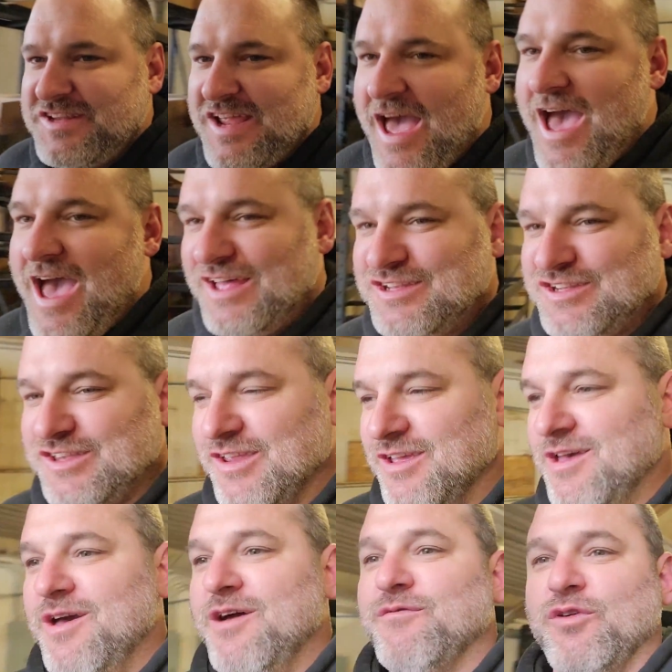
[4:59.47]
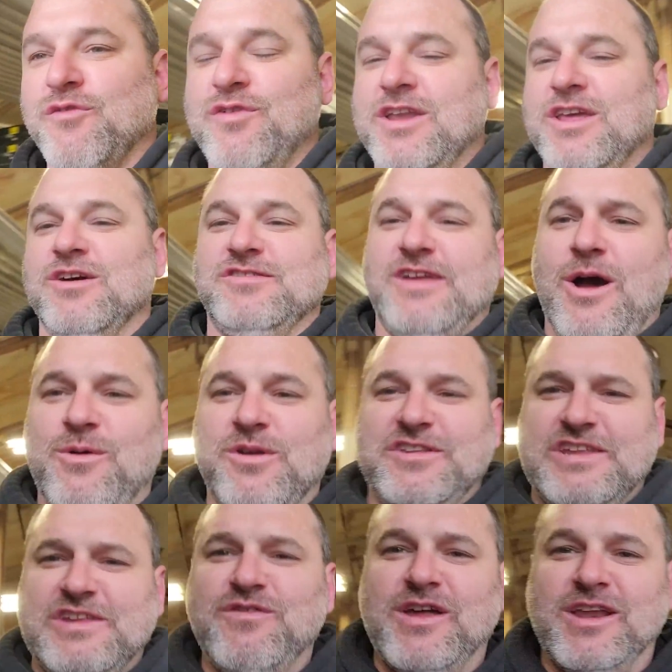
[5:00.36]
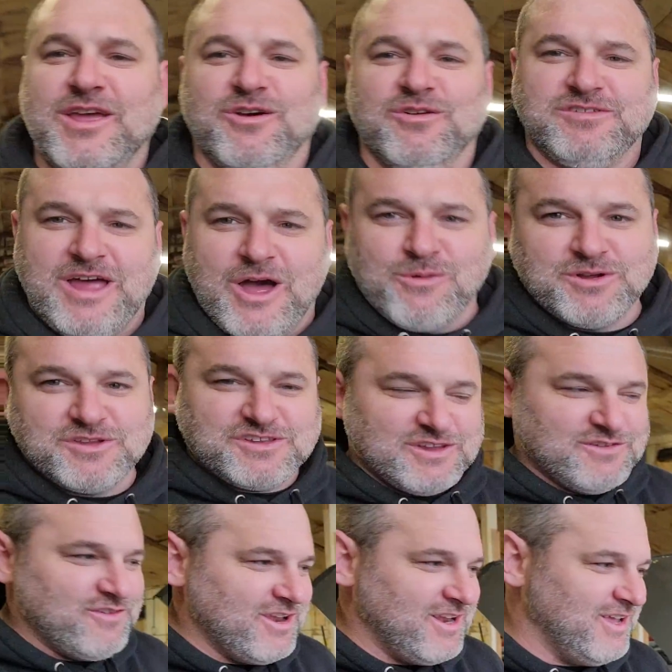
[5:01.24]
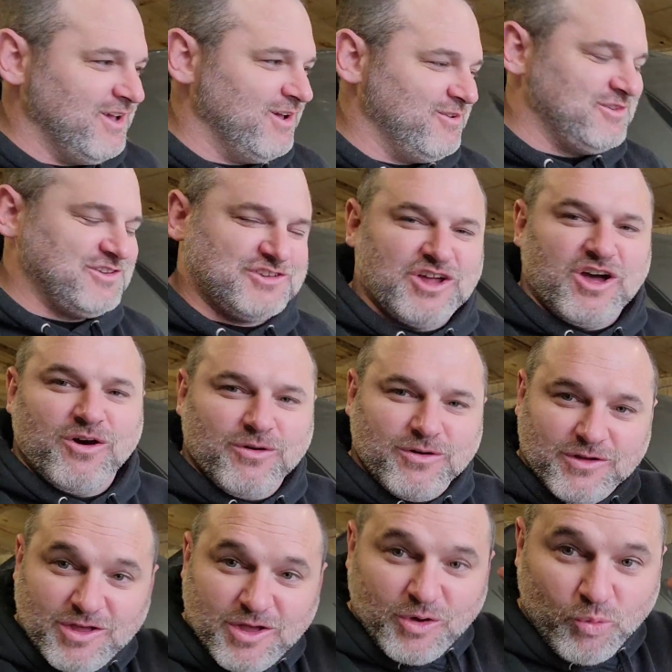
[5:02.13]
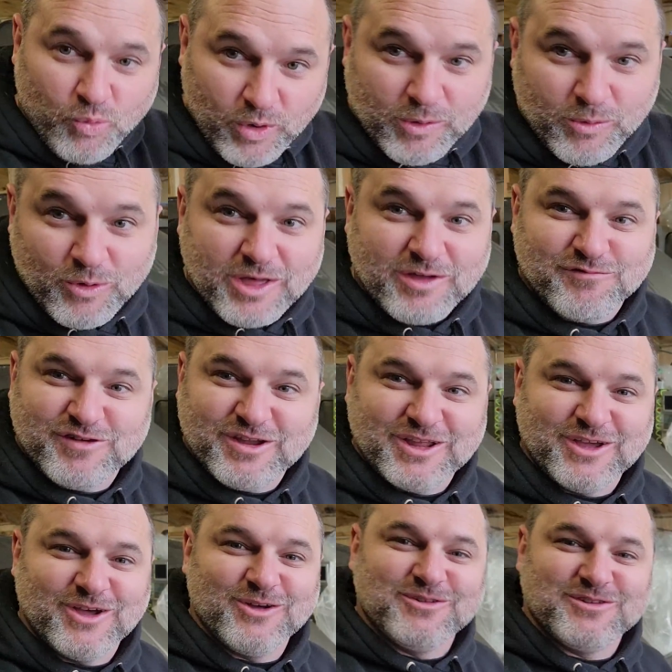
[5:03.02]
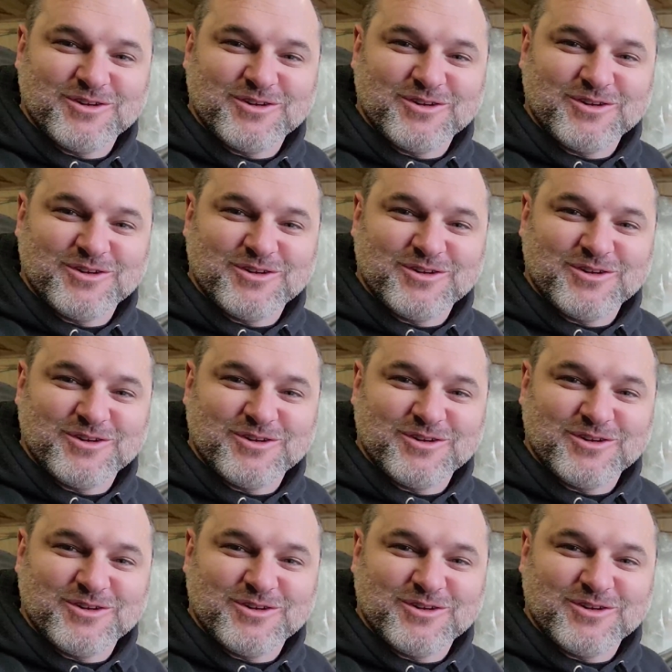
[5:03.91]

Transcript: asks for videos. I want to see videos. I want to see videos. So we will get videos